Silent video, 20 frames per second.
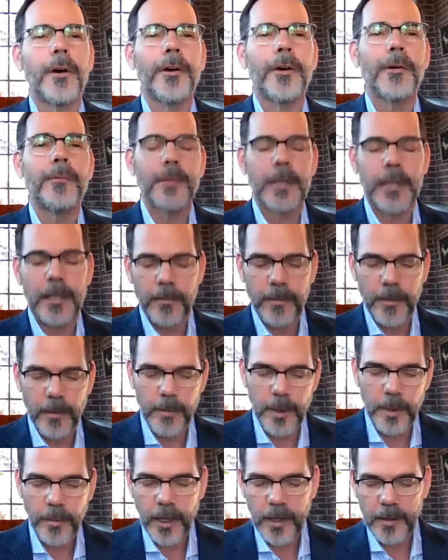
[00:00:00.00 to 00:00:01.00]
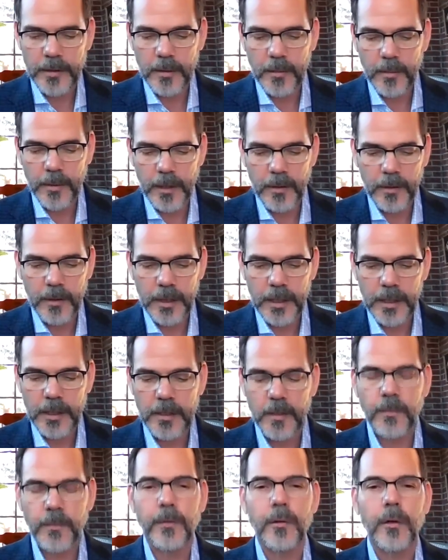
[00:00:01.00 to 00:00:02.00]
um give them the
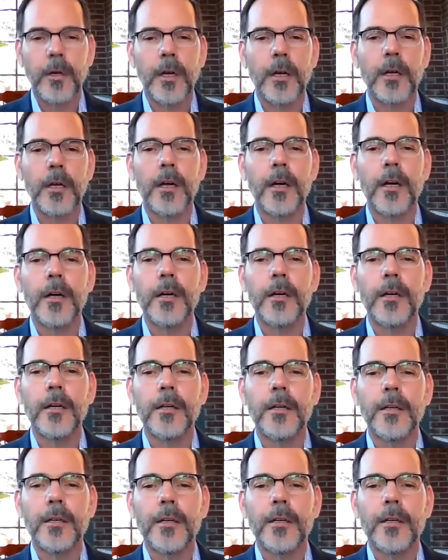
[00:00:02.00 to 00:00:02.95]
possibilities for uh,